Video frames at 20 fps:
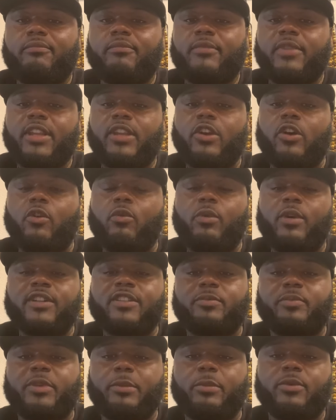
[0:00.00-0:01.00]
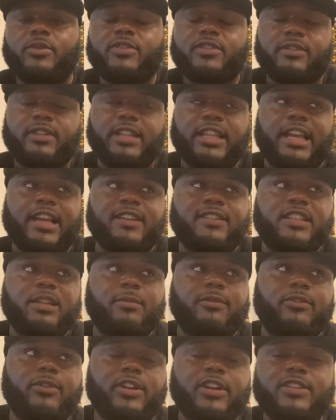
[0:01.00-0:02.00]
once people, like I said
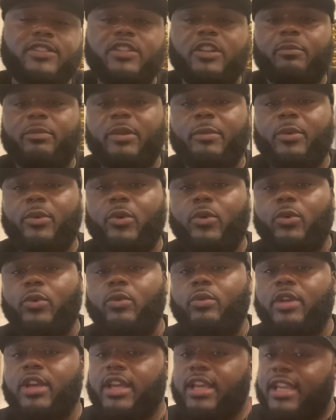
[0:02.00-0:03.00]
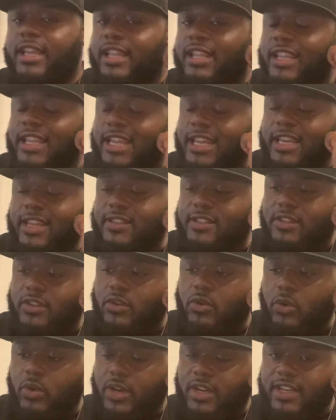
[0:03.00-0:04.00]
before, there's some people who get into the
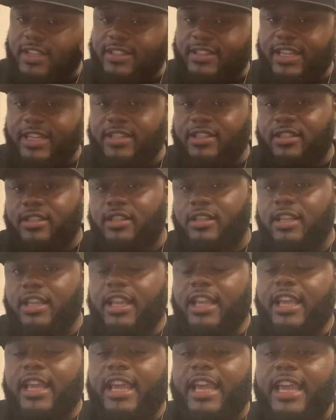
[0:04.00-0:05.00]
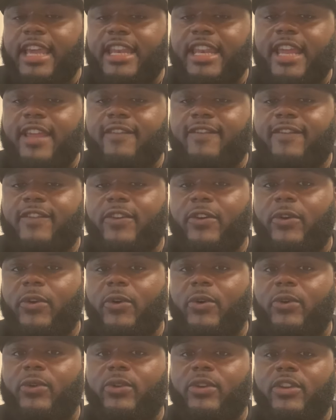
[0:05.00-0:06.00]
organization and they
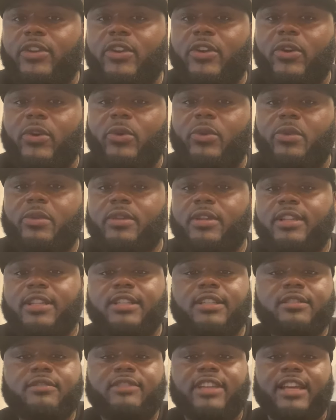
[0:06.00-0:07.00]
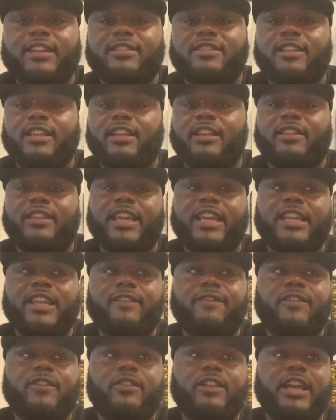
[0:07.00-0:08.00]
feel, like I said, like they
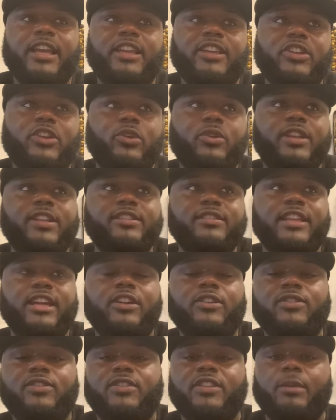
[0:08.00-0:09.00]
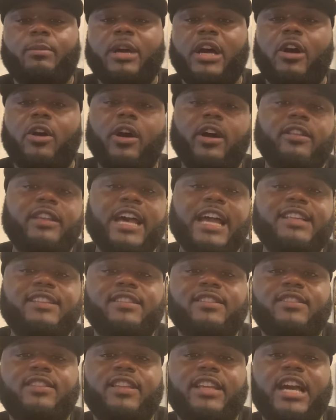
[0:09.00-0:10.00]
feel like, these letters somehow a
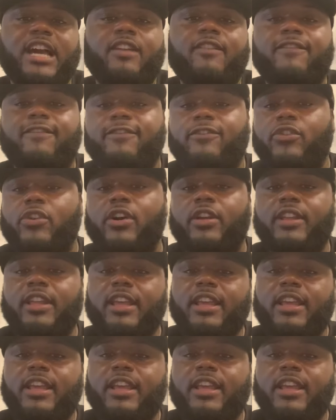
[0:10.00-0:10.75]
license to kind of flaunt,